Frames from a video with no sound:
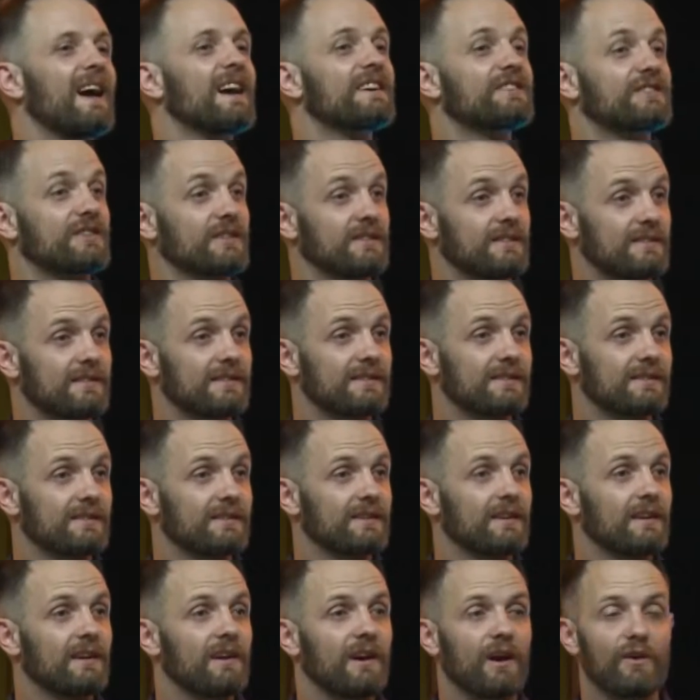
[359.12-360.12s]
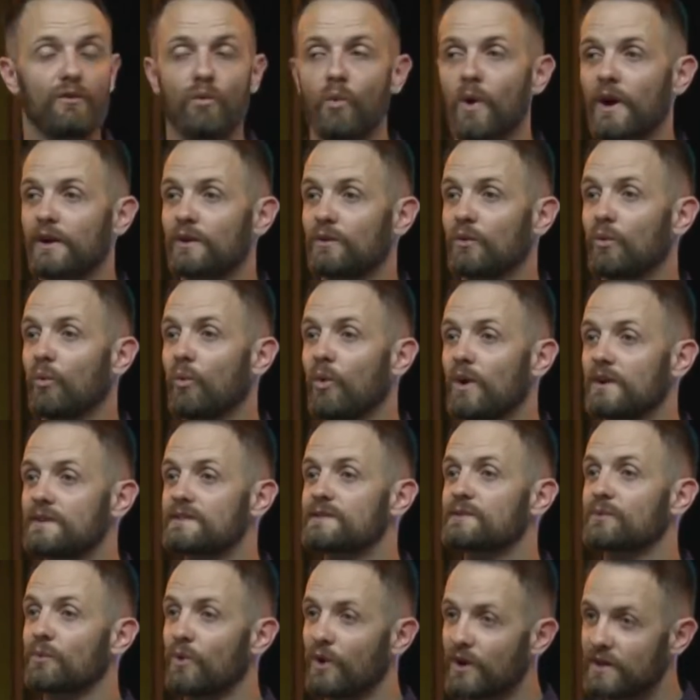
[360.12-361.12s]
the ashes of what
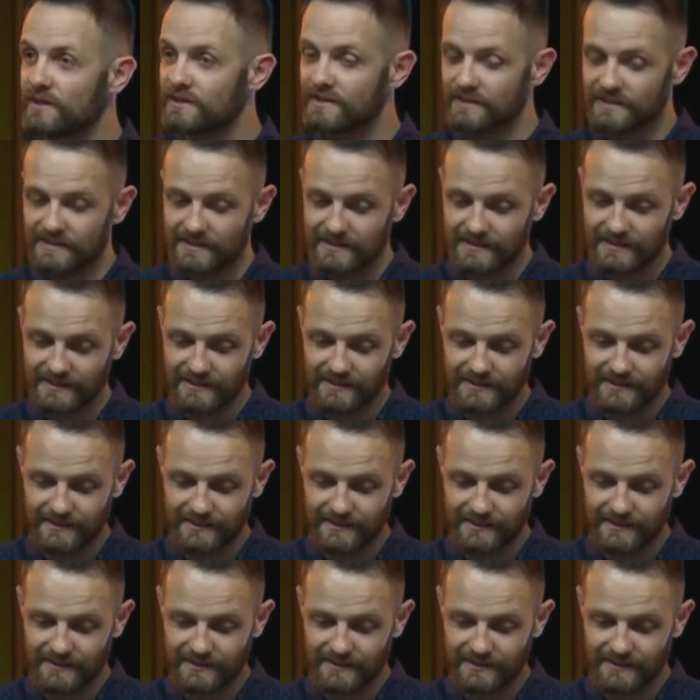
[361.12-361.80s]
once was?